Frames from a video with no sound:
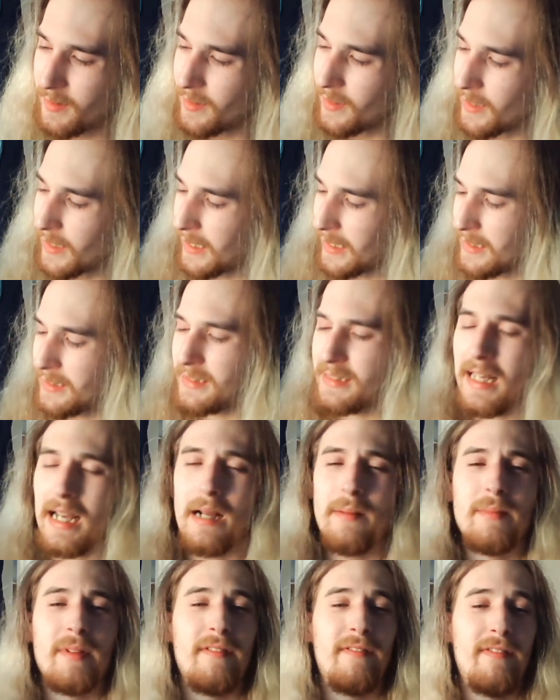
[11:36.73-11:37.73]
It's
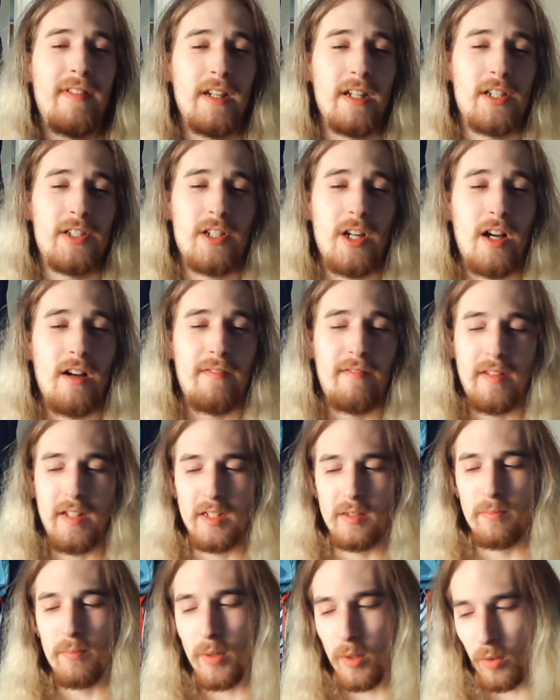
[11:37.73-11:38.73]
time to finish off
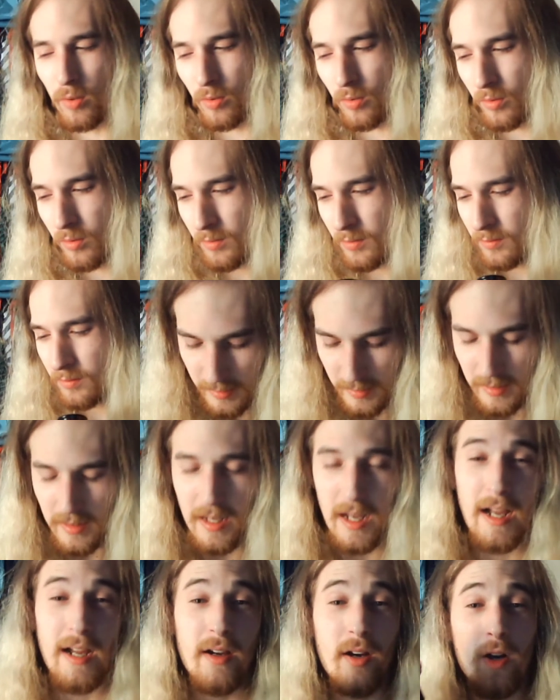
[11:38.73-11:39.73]
this bowl.
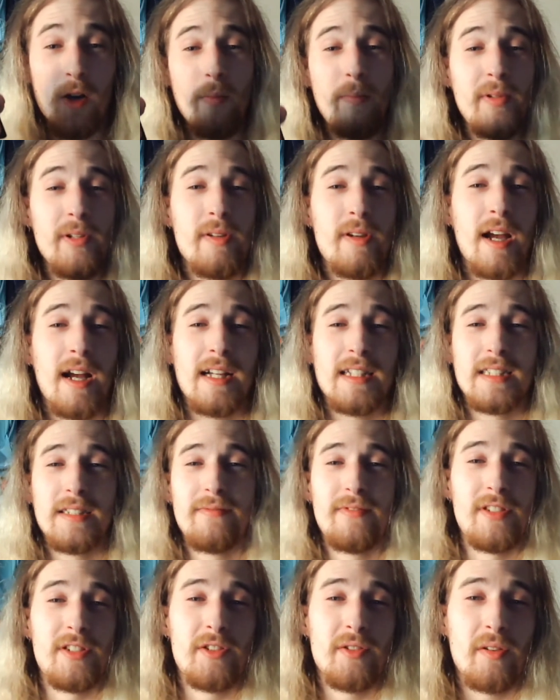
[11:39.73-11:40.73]
I hope you guys have
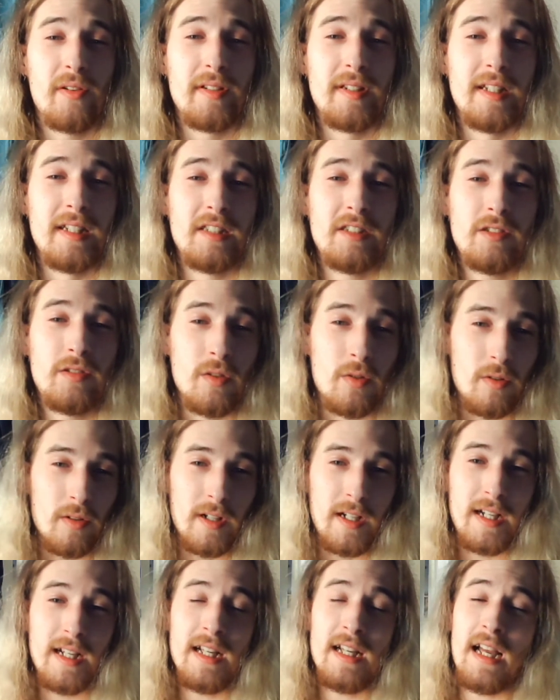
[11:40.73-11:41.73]
enjoyed this
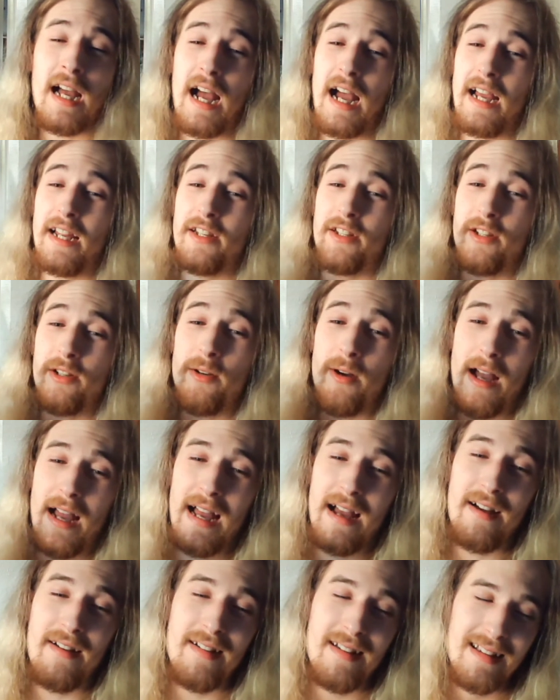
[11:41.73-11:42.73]
story. I do
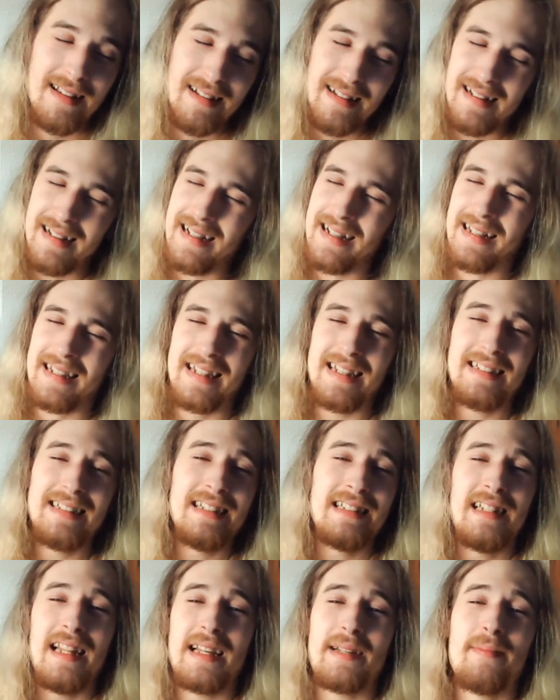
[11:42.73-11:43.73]
have this
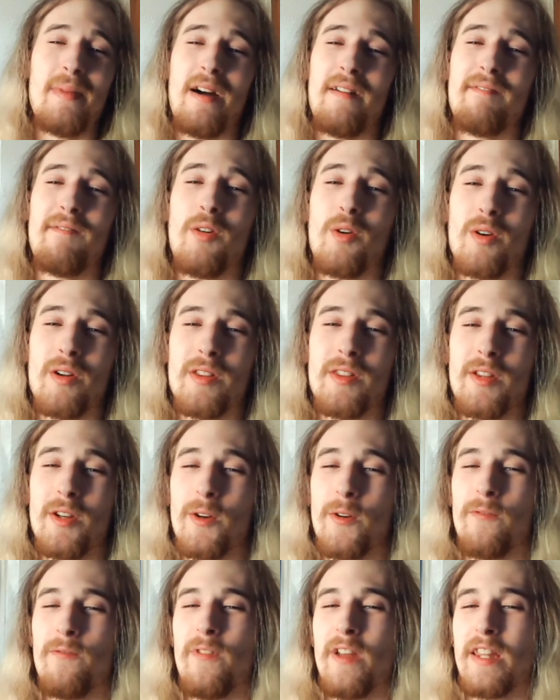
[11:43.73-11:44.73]
is like my 4th
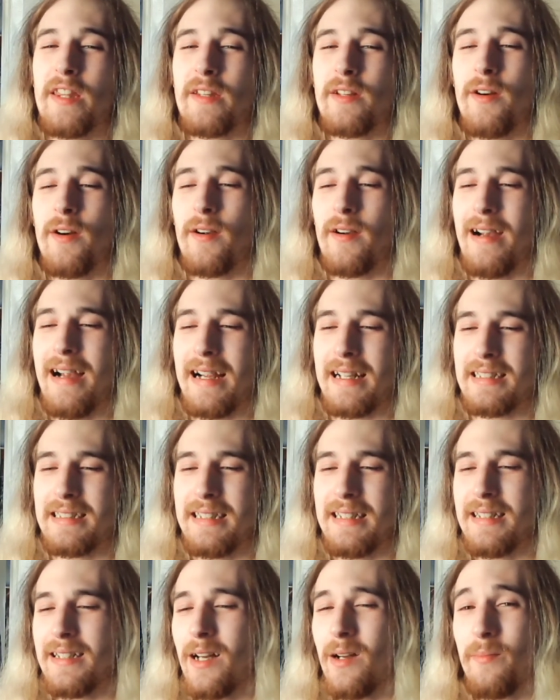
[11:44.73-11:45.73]
or 5th car
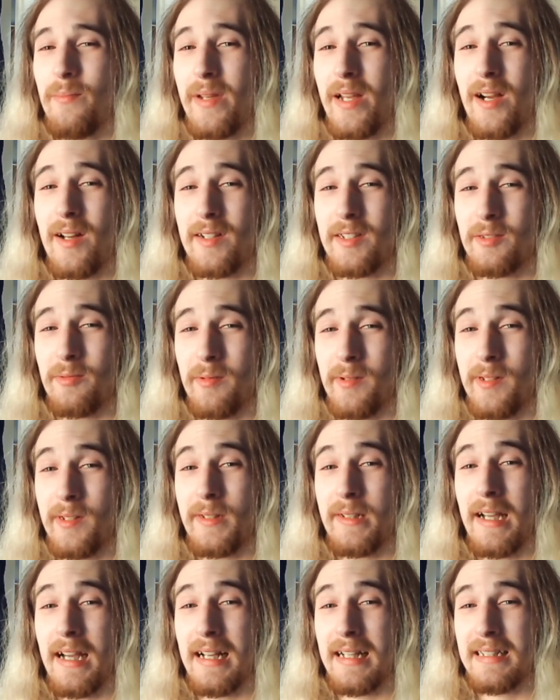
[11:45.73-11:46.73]
accident, I'll be honest with you
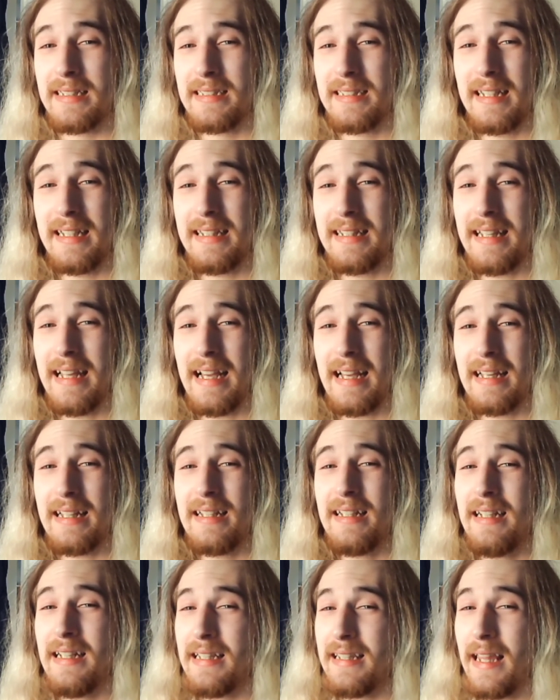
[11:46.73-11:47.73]
guys, in that
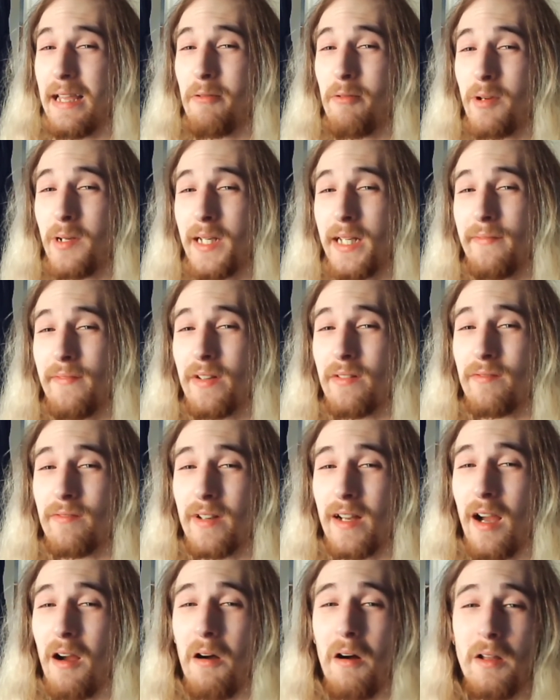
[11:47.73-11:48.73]
they weren't even
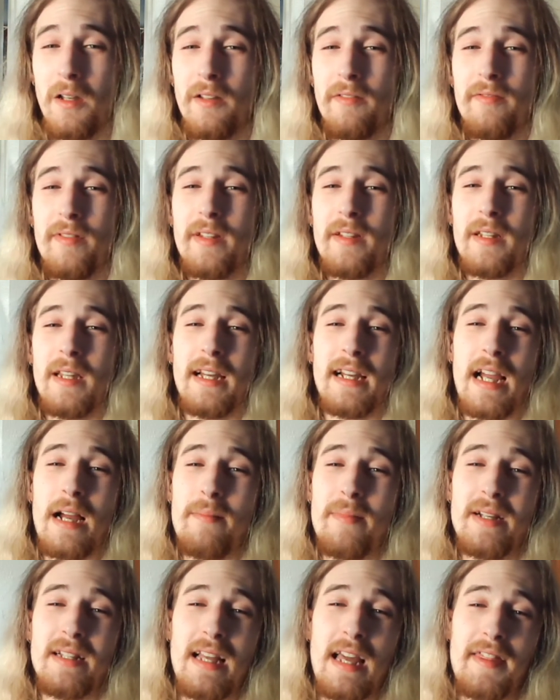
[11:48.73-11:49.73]
all of the, like,
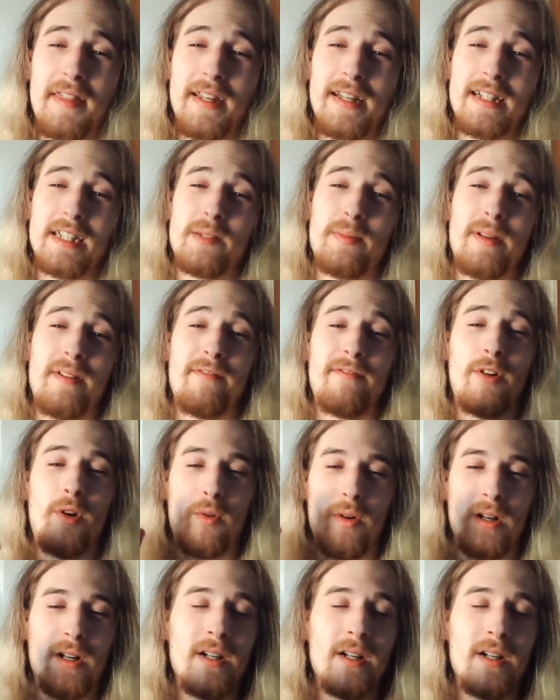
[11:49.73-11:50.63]
I think it's been 4.